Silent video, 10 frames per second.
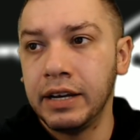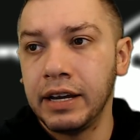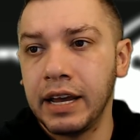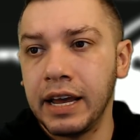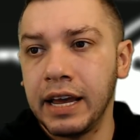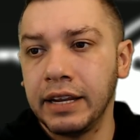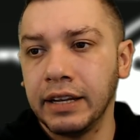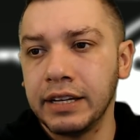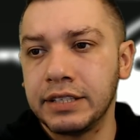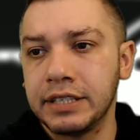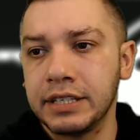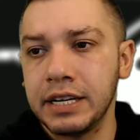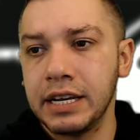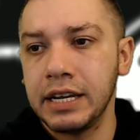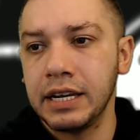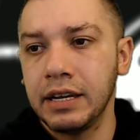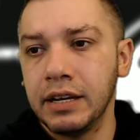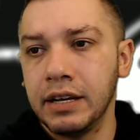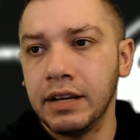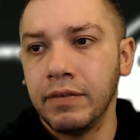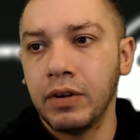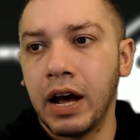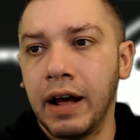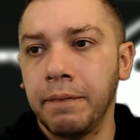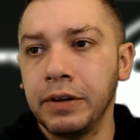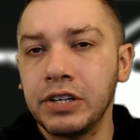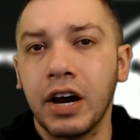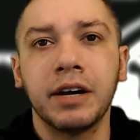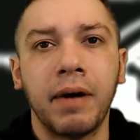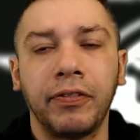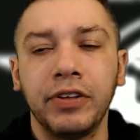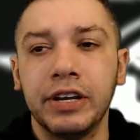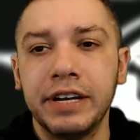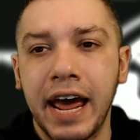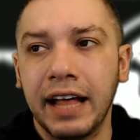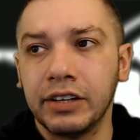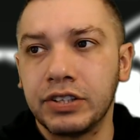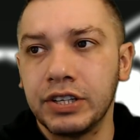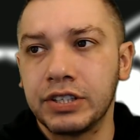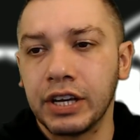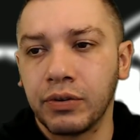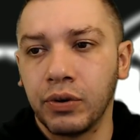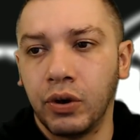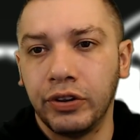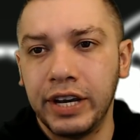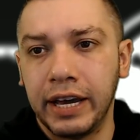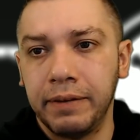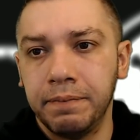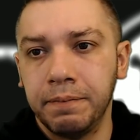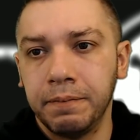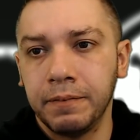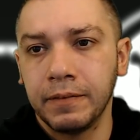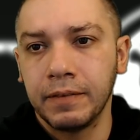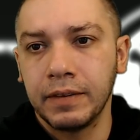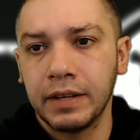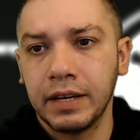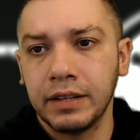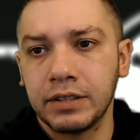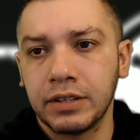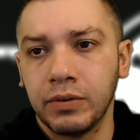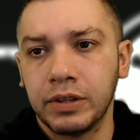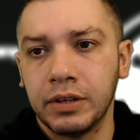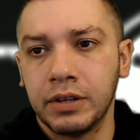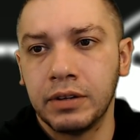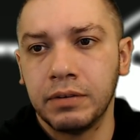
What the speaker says: And let's see. They talk about the analysis that Kroll did. Okay, let's go with the